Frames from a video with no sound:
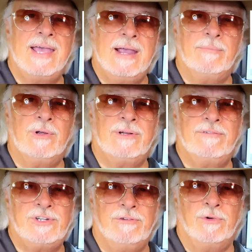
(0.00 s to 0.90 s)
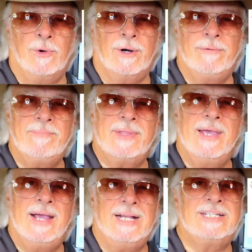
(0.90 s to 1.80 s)
Emerald of Chivor,
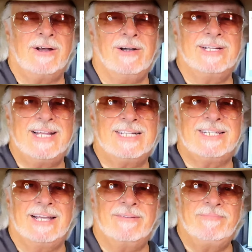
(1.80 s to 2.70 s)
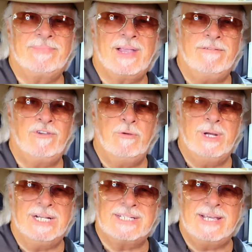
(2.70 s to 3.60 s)
and started testing. A few
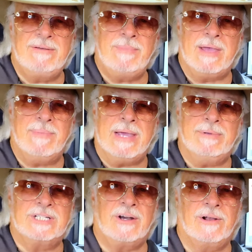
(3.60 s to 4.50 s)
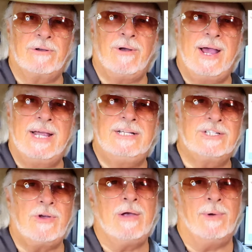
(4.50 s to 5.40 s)
minutes in, my baby started crying,
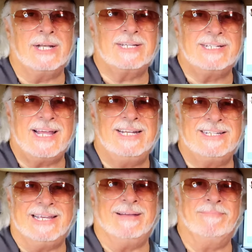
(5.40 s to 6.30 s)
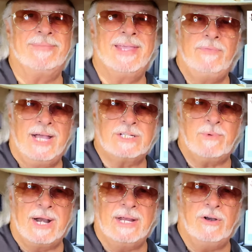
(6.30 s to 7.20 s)
so I went to tend to him. That's
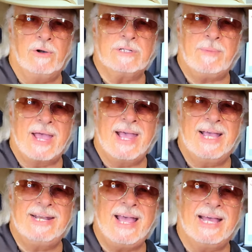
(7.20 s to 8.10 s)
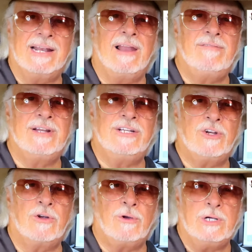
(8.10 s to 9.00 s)
when I noticed my hand had lovely
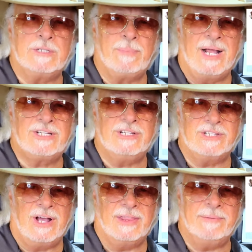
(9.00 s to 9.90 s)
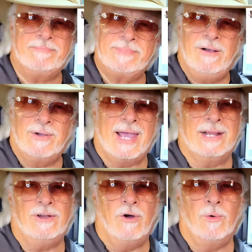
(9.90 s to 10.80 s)
turquoise splotches on them.
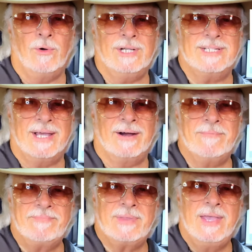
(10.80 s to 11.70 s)
Okay, no worries there.